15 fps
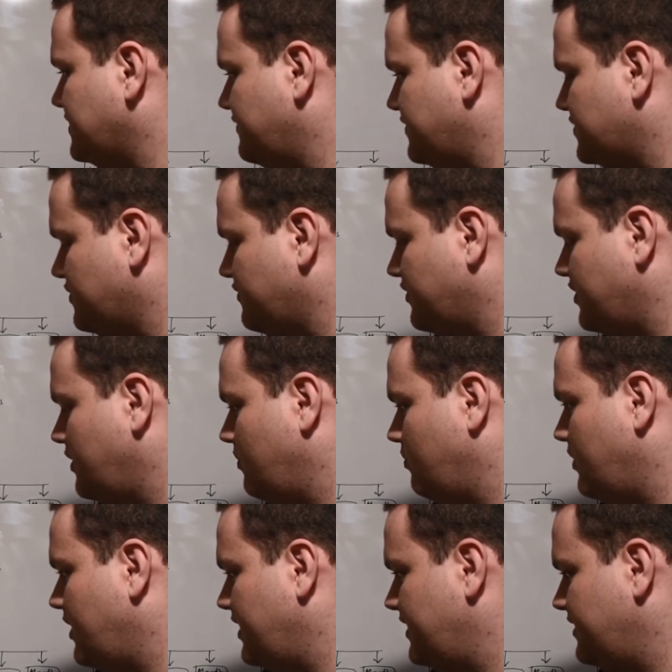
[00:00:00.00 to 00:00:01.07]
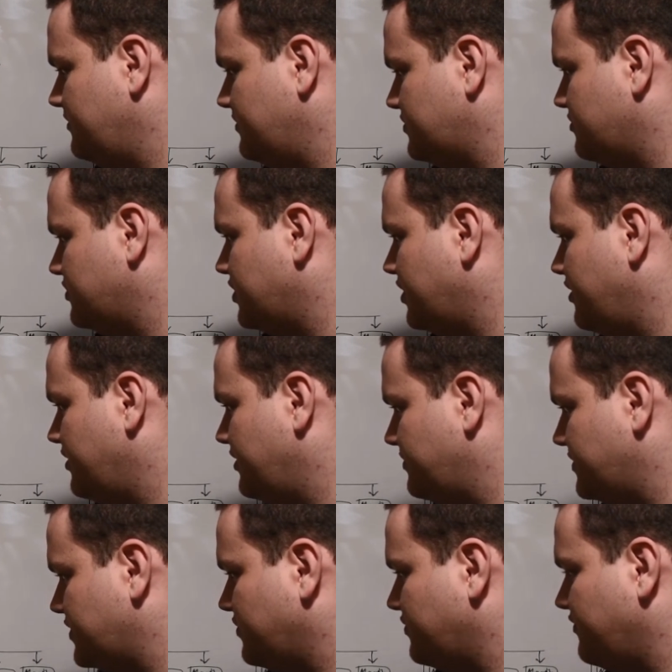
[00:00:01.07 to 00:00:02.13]
we used to have a server called Wally that was retired.
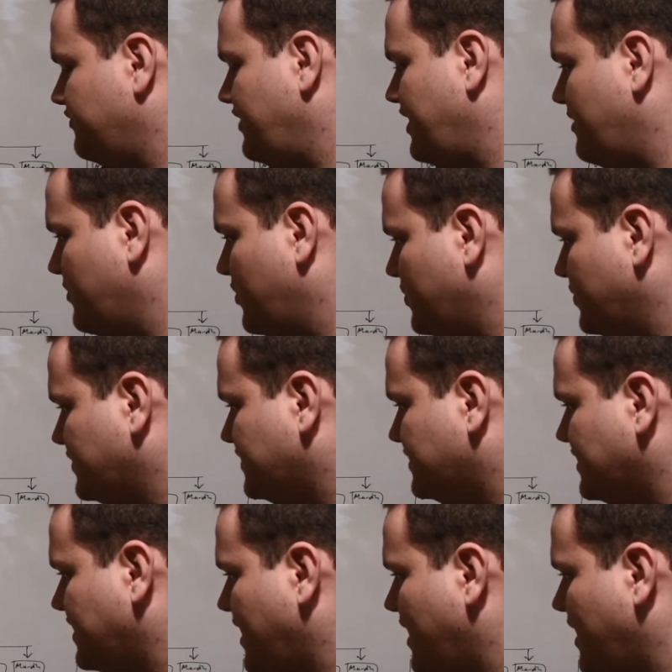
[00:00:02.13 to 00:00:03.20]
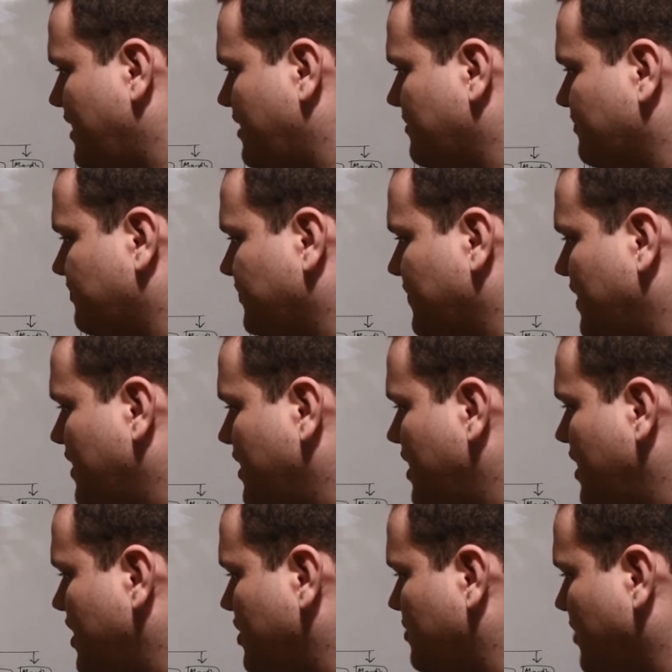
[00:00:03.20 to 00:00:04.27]
It was another VM host.
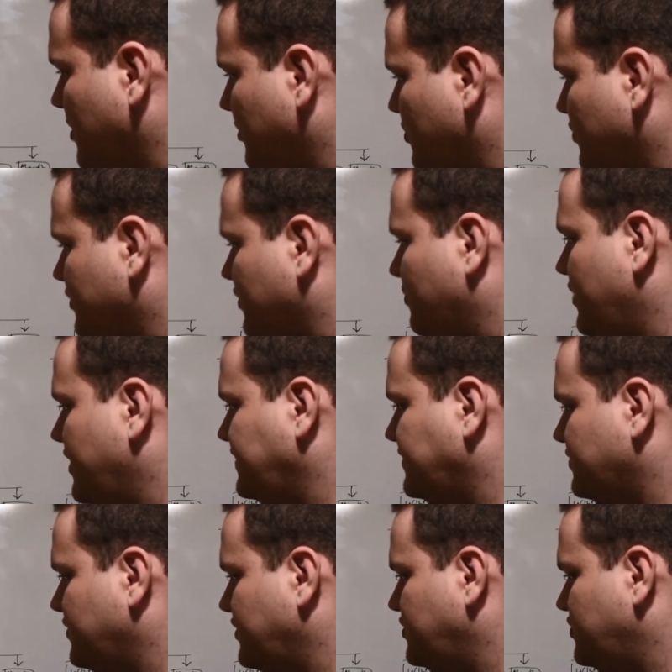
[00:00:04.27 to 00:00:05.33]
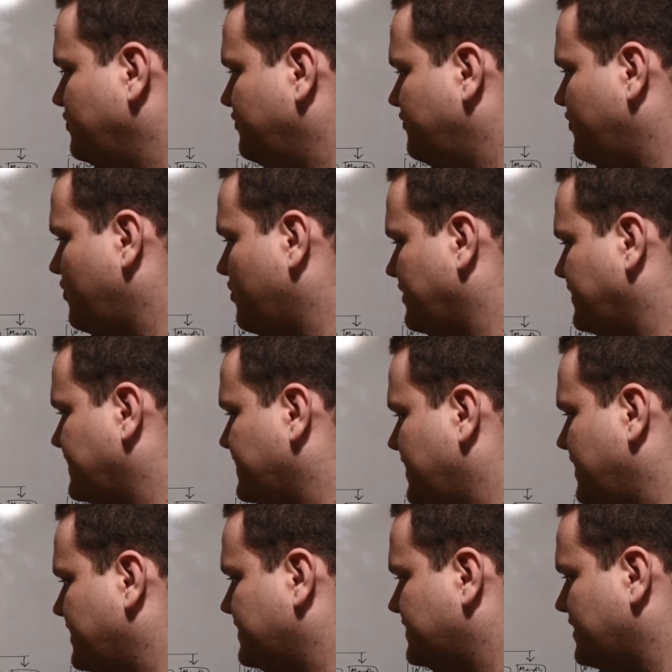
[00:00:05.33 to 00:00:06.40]
You might be wondering, why is there only 2, 4, and
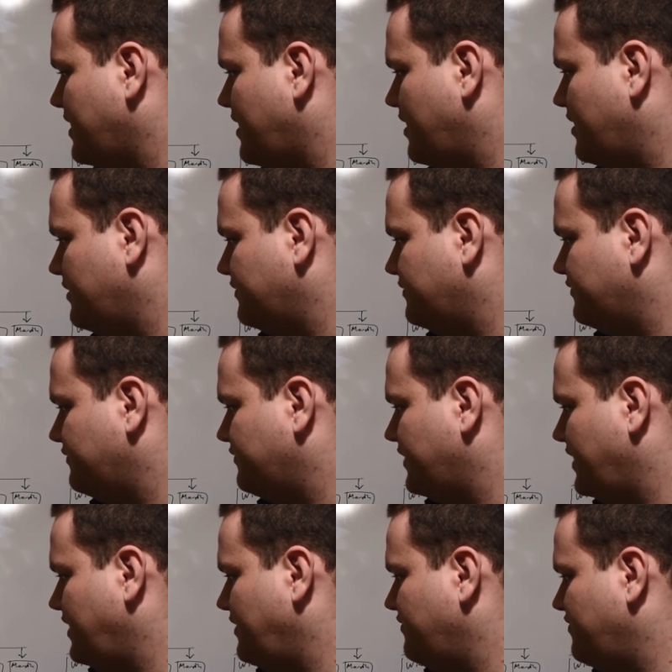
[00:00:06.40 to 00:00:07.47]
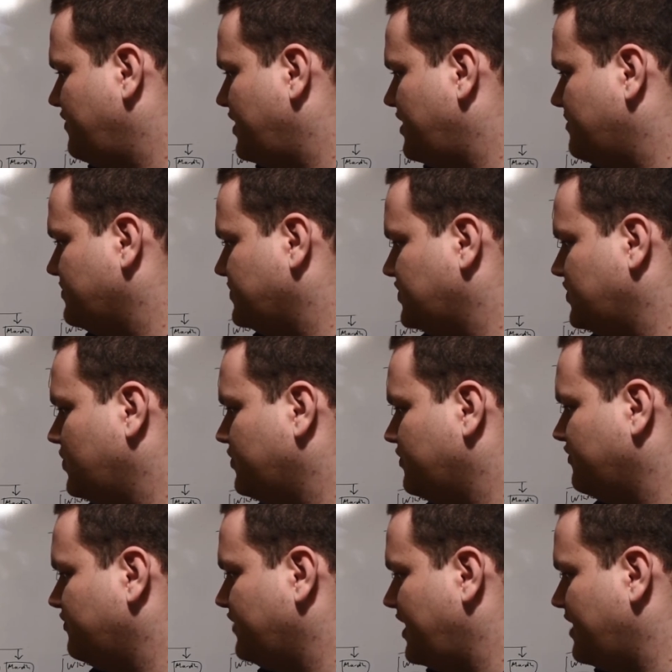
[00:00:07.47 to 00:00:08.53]
6 of Eve VMs? The
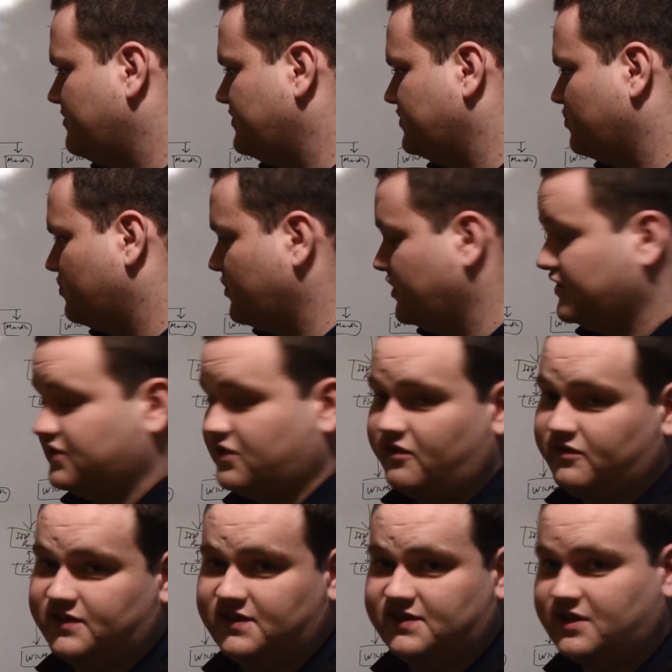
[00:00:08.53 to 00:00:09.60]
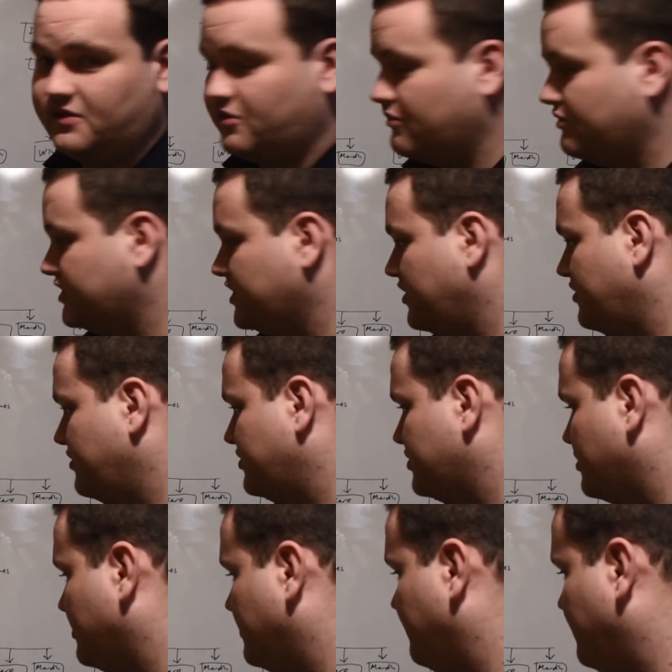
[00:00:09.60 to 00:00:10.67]
other VMs were running services that were
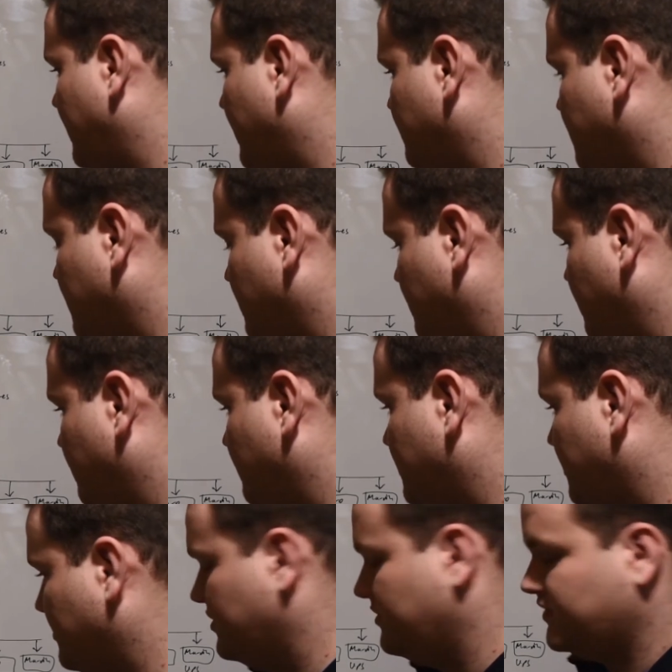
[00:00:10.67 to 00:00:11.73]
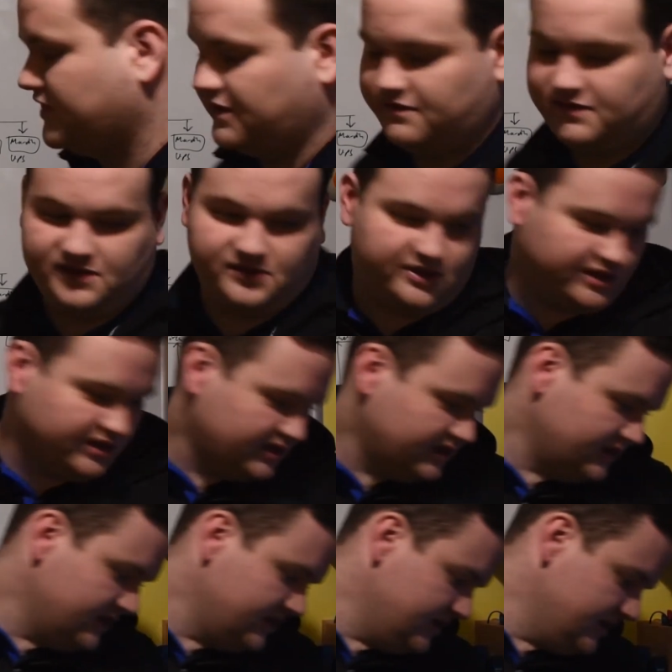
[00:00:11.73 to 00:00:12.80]
retired, or the VMs could have been retired themselves as well.
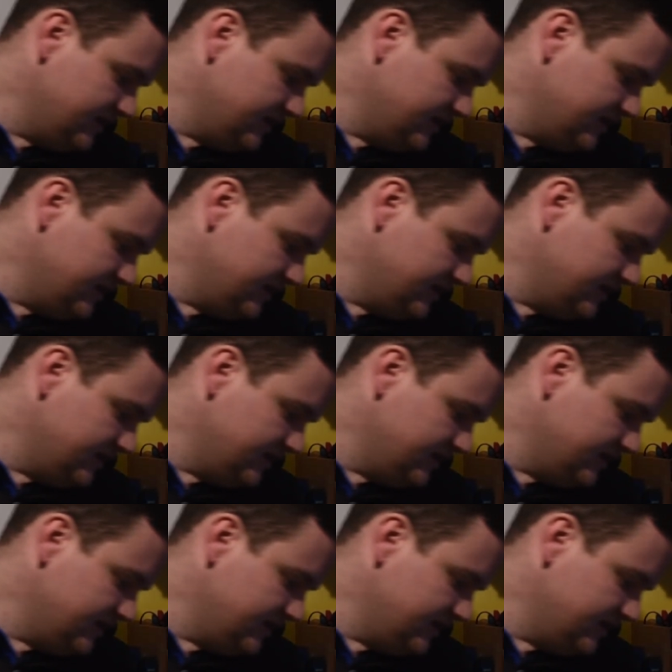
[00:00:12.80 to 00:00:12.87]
